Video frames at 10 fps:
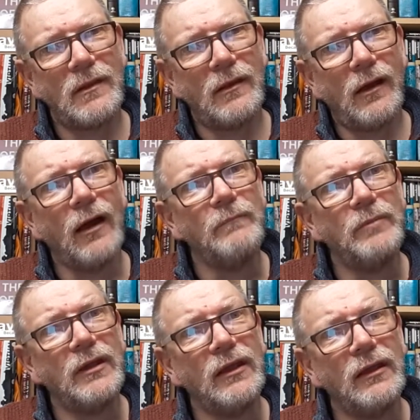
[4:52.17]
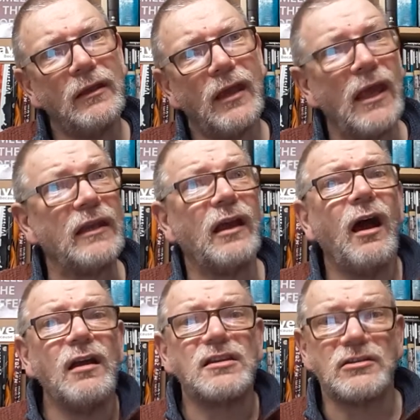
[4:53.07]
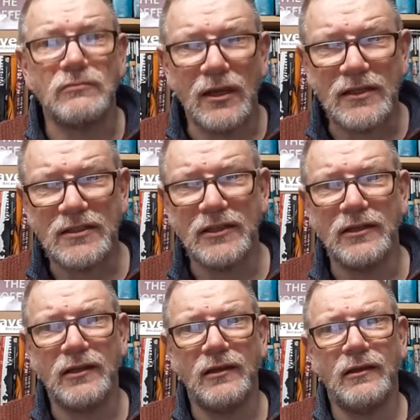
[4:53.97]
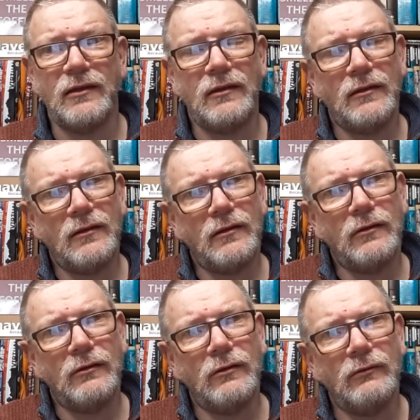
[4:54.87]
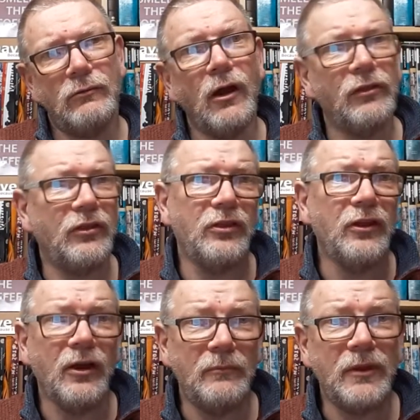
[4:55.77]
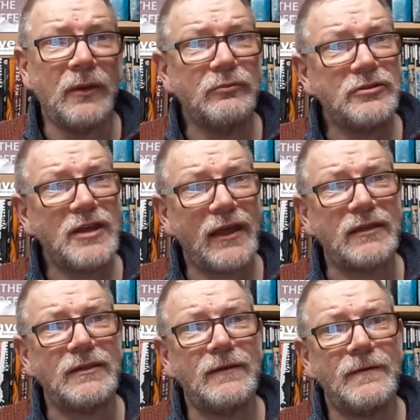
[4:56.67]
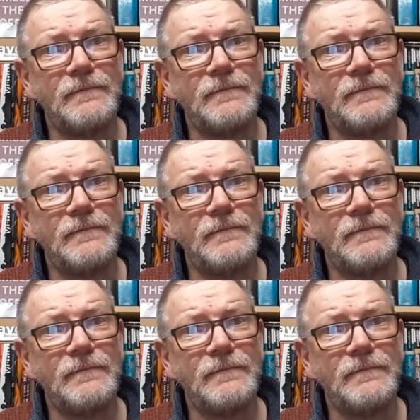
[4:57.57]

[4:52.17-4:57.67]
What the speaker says: I'm being incarcerated rather than I'm being protected.